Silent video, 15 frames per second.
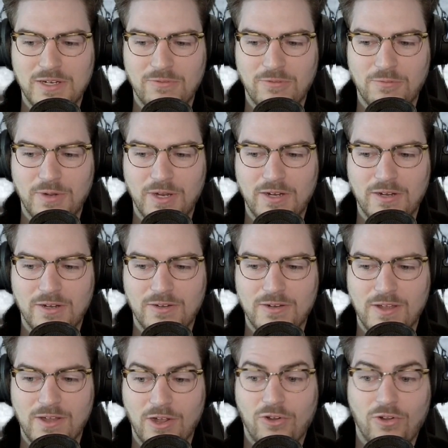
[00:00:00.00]
repair
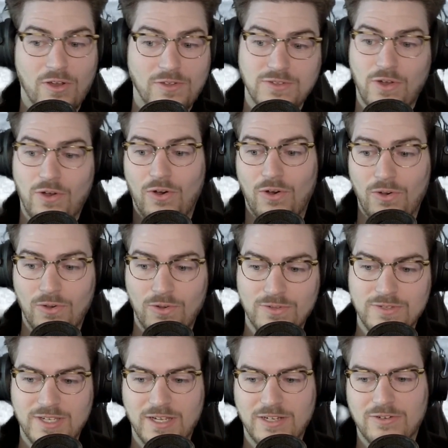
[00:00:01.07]
across all
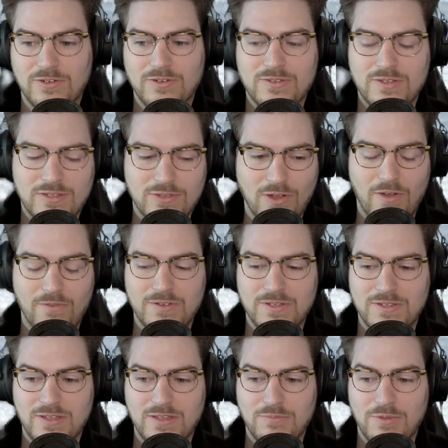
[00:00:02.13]
sectors is
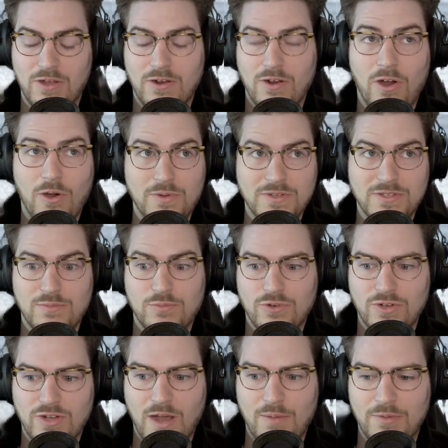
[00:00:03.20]
obviously always the
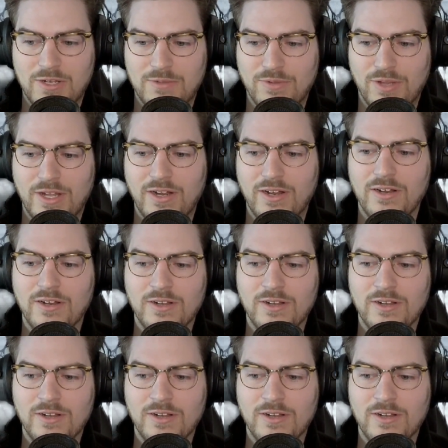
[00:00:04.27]
more dominant player,